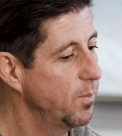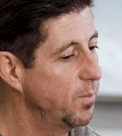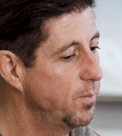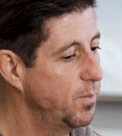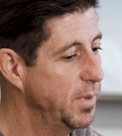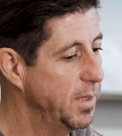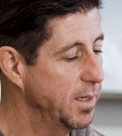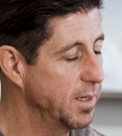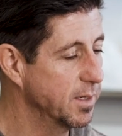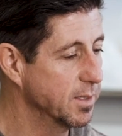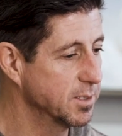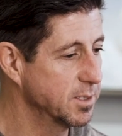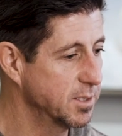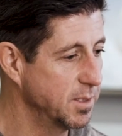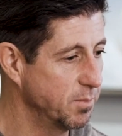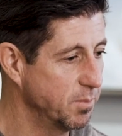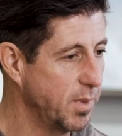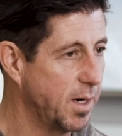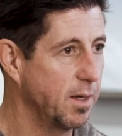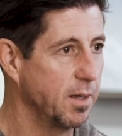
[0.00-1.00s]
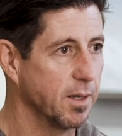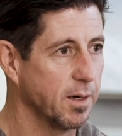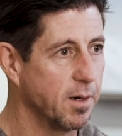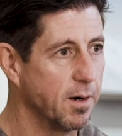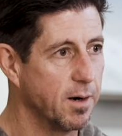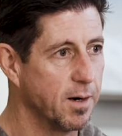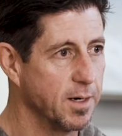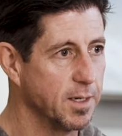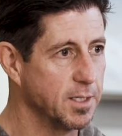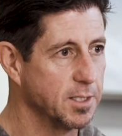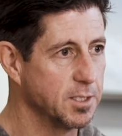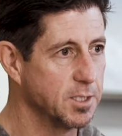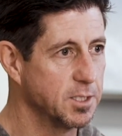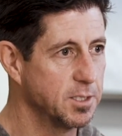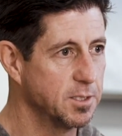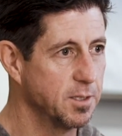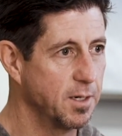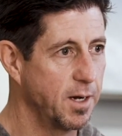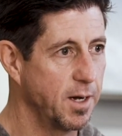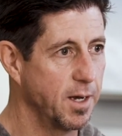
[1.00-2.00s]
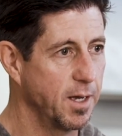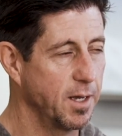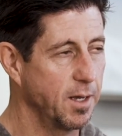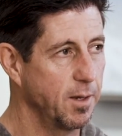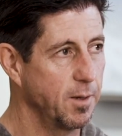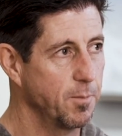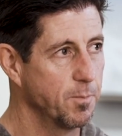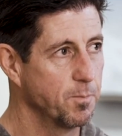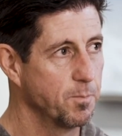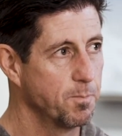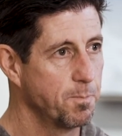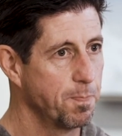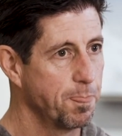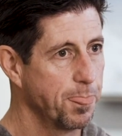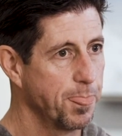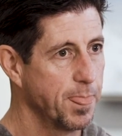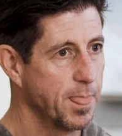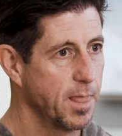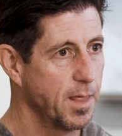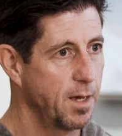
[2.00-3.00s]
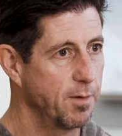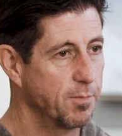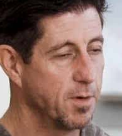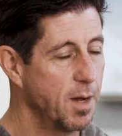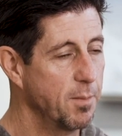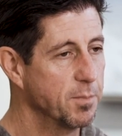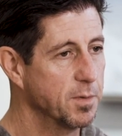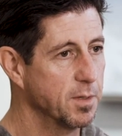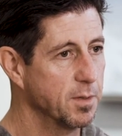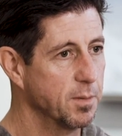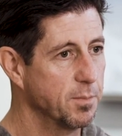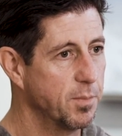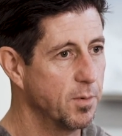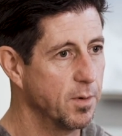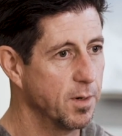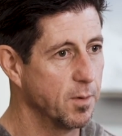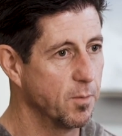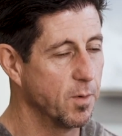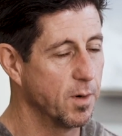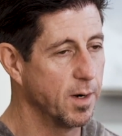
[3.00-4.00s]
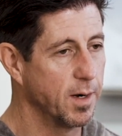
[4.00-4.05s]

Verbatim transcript: Being a symbolic artist, I I've come to the point where